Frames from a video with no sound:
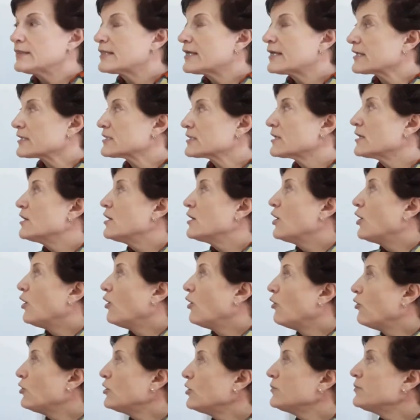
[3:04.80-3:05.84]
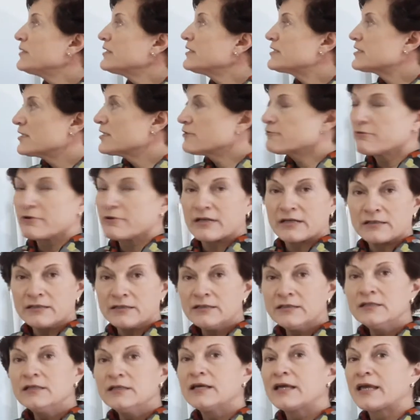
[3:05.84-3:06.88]
that all
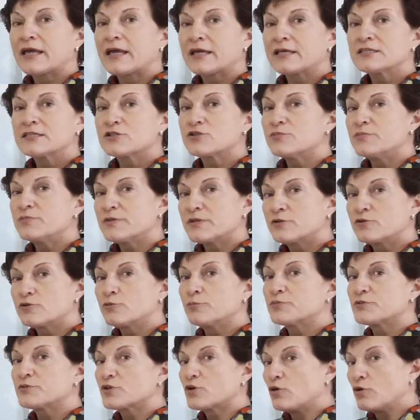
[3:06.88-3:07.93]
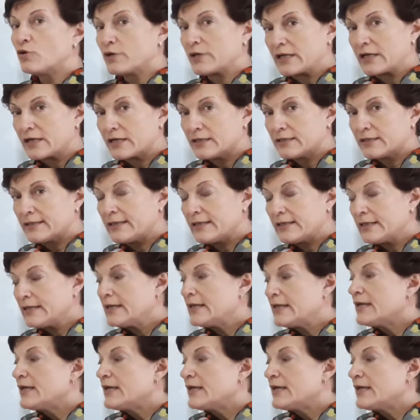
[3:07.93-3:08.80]
material has to be grouped conically,